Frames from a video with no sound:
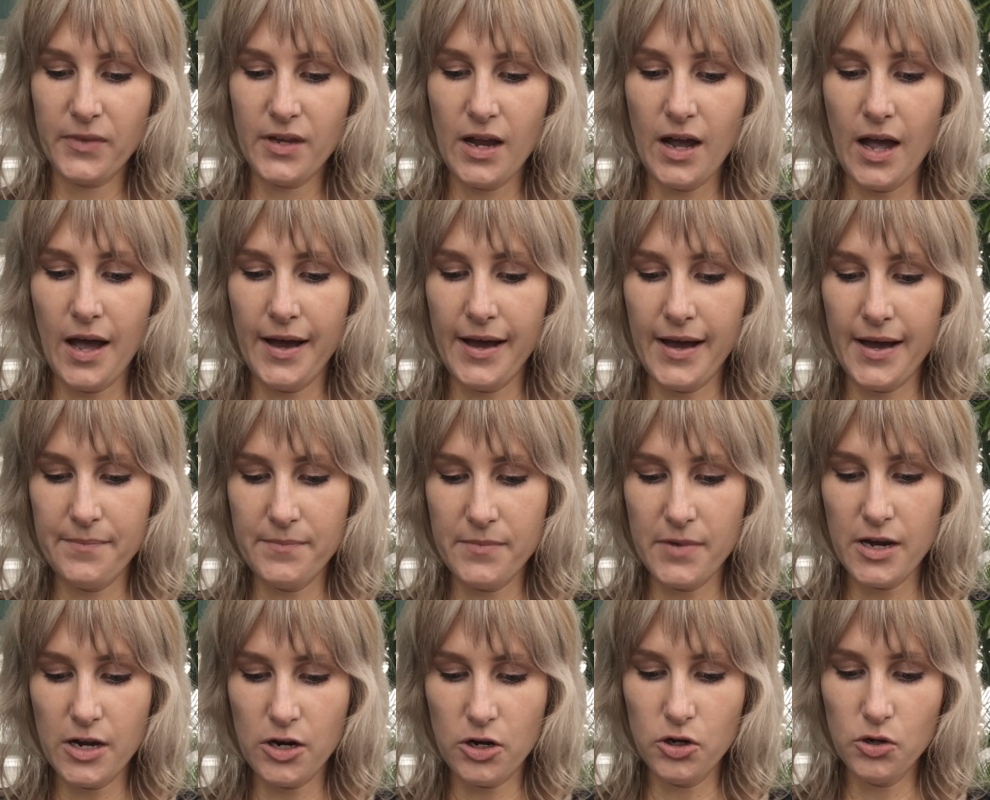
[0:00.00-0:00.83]

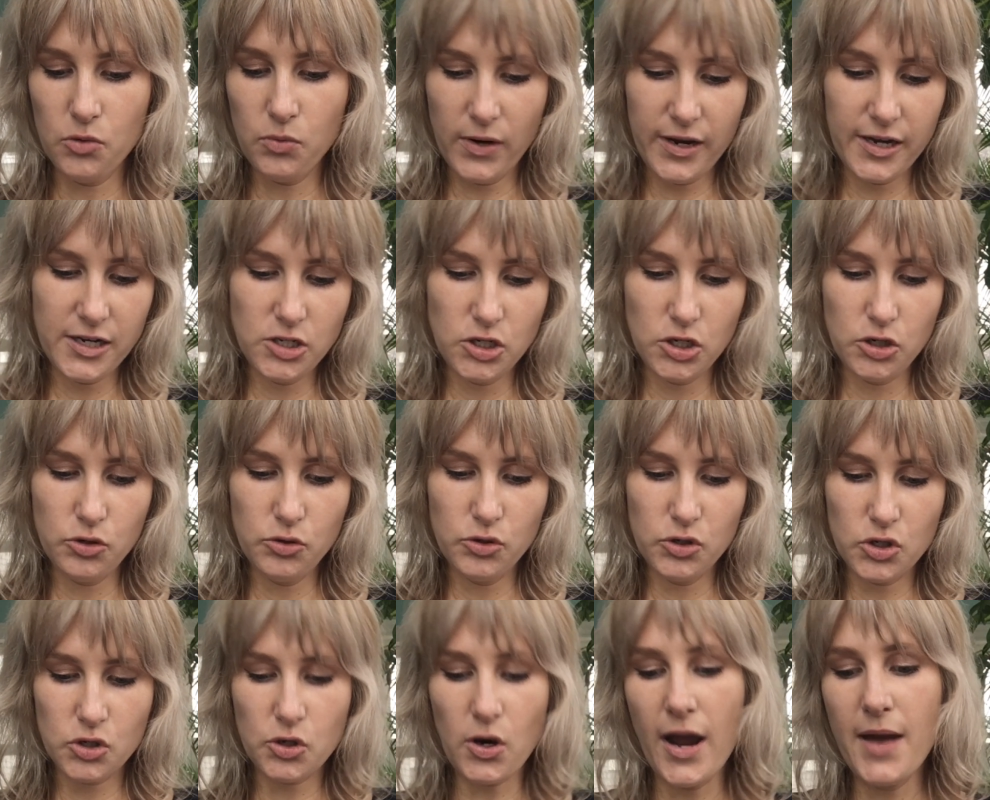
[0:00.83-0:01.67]
A good way to
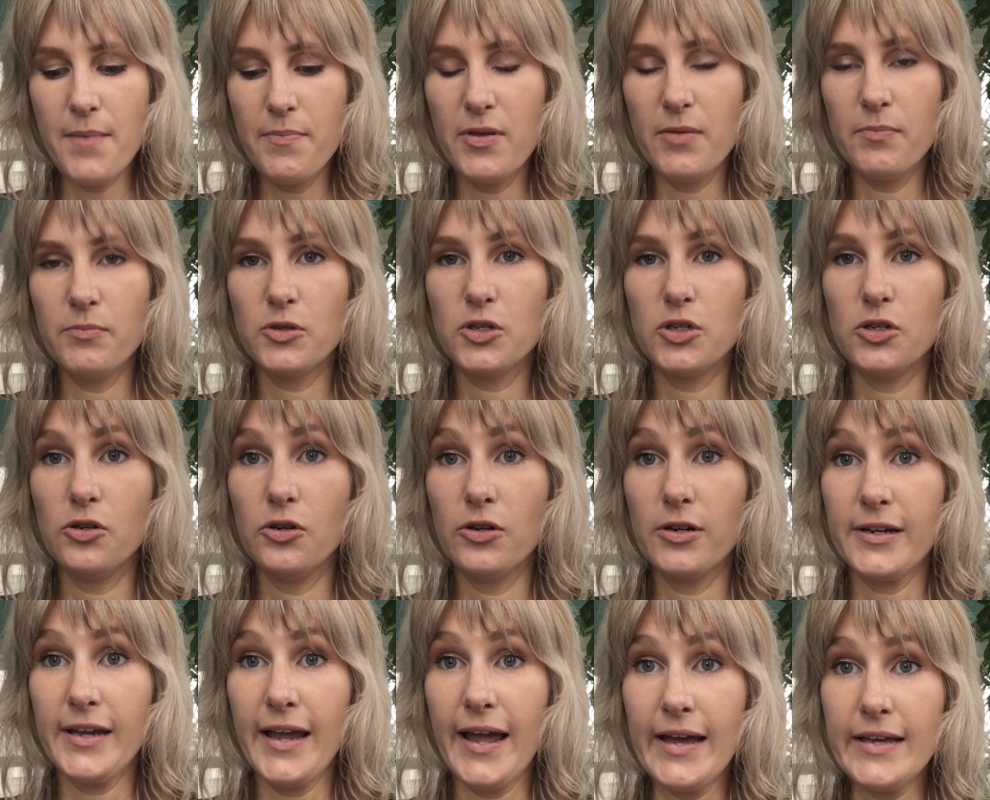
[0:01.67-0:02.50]
describe them to your
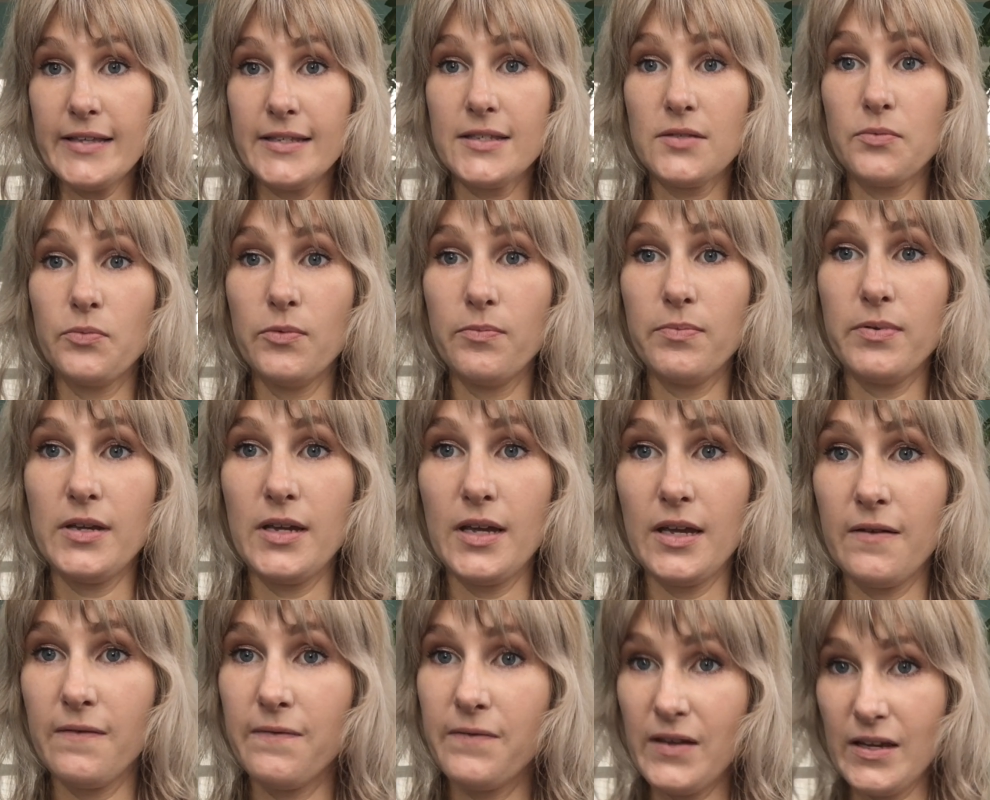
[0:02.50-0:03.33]
guests would be
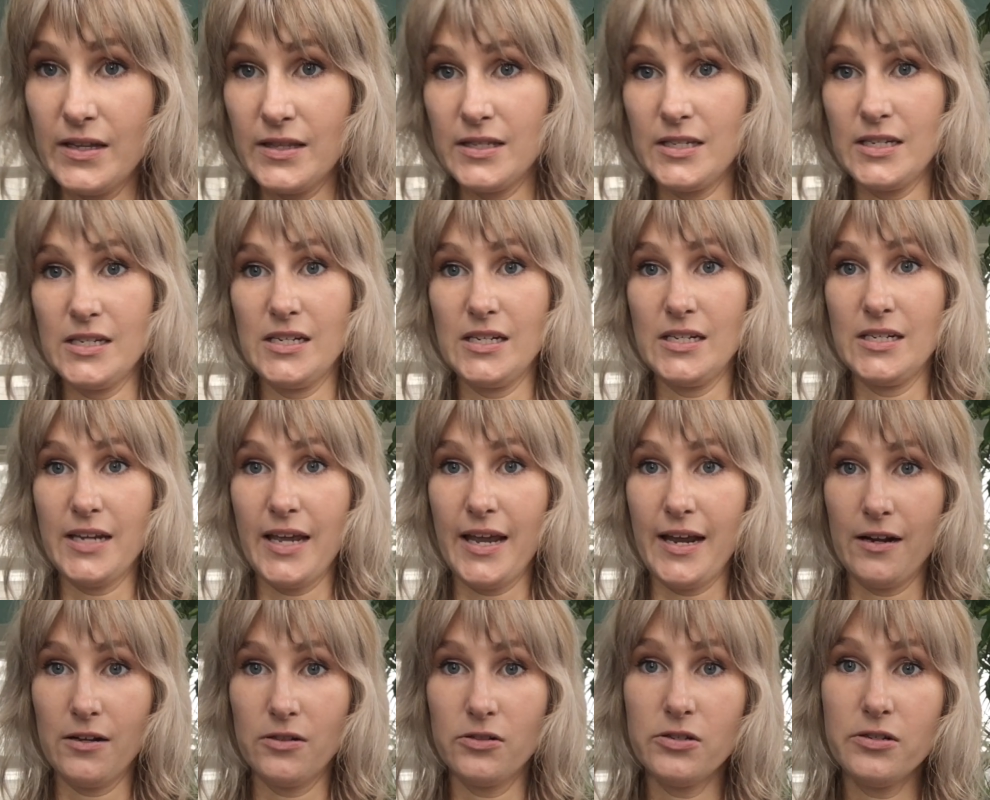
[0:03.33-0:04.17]
a fancy
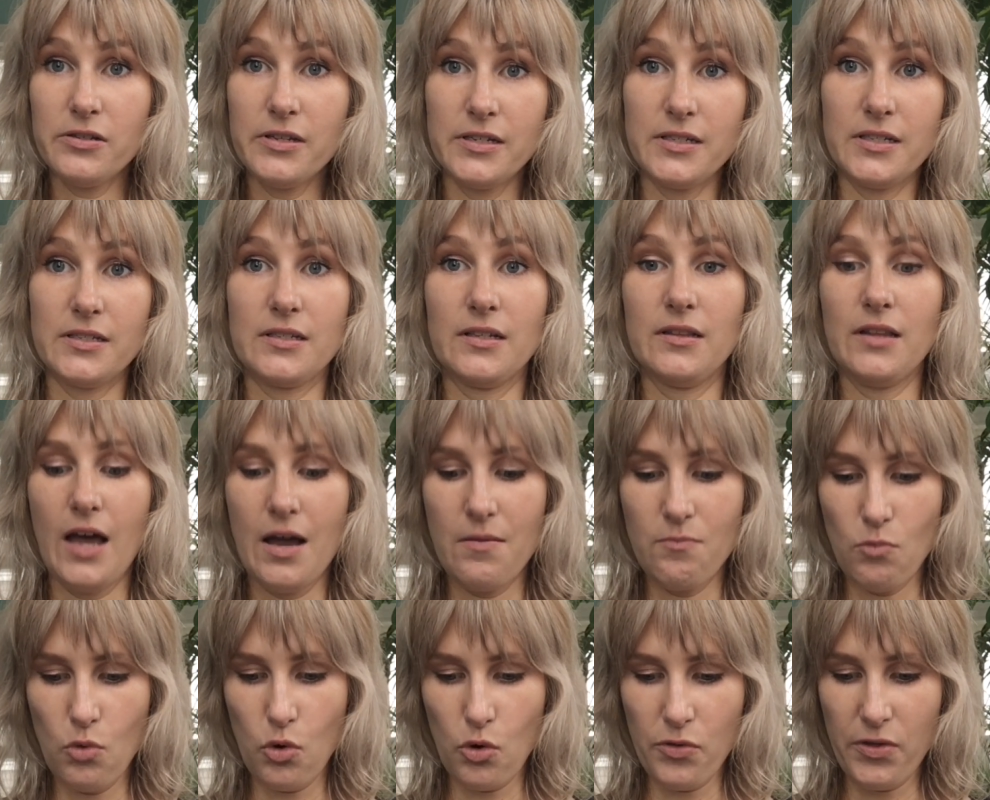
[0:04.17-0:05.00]
detangler that does a
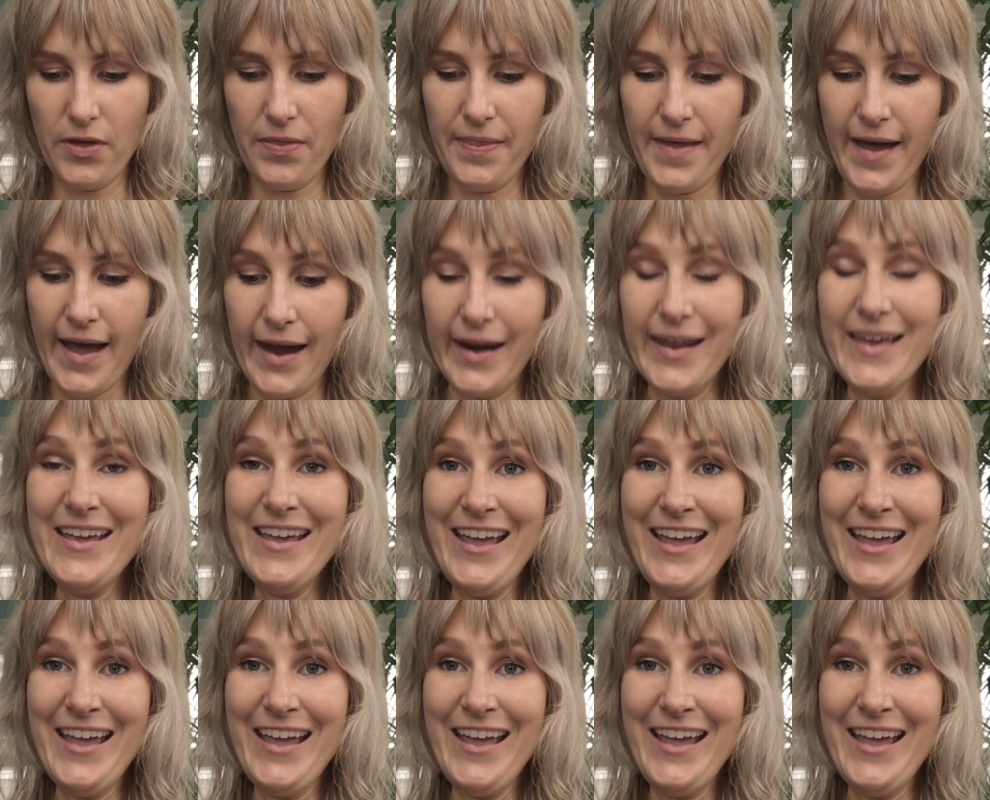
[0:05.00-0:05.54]
lot more than that